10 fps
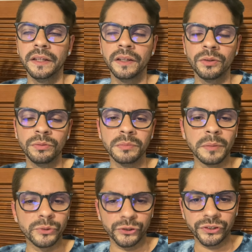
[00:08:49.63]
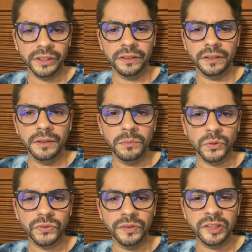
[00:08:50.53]
Didn't remember shit
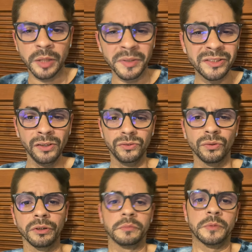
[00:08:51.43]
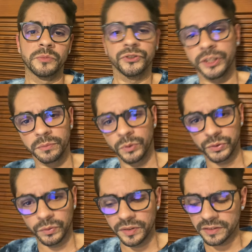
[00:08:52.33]
most of the time. I still don't remember shit
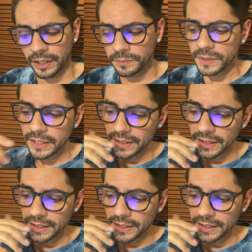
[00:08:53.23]
most of the time.